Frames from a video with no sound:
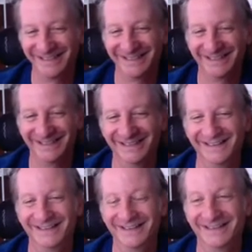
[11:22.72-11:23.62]

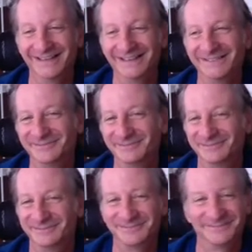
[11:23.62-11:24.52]

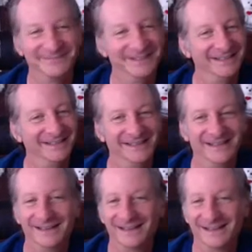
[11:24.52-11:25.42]

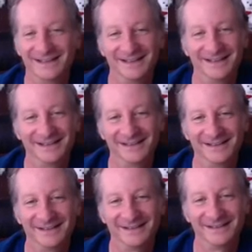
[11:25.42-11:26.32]

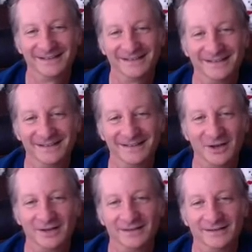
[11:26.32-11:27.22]

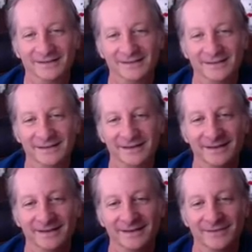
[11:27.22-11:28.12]

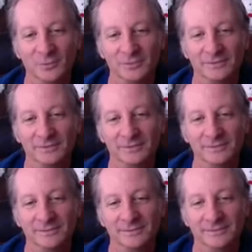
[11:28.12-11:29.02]

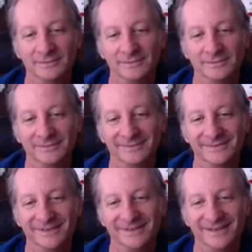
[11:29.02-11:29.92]

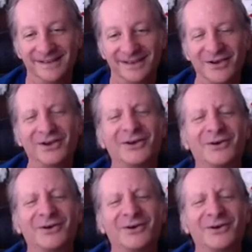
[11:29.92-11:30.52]
(silent)